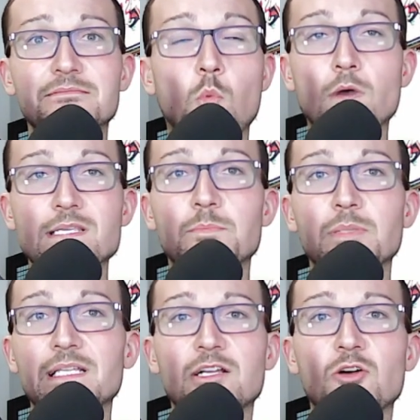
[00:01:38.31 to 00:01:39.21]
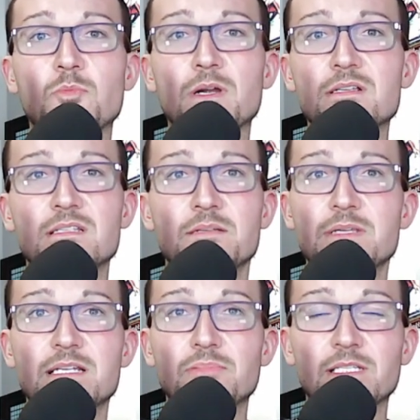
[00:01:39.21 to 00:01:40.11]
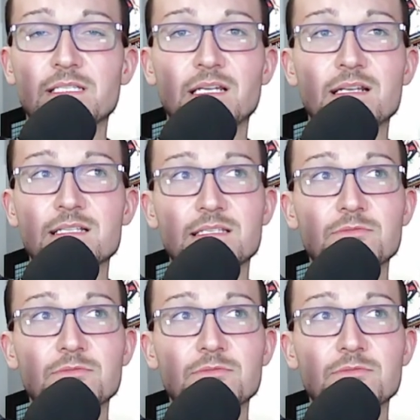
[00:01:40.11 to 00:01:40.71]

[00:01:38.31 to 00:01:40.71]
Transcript: was a political person, to be completely honest.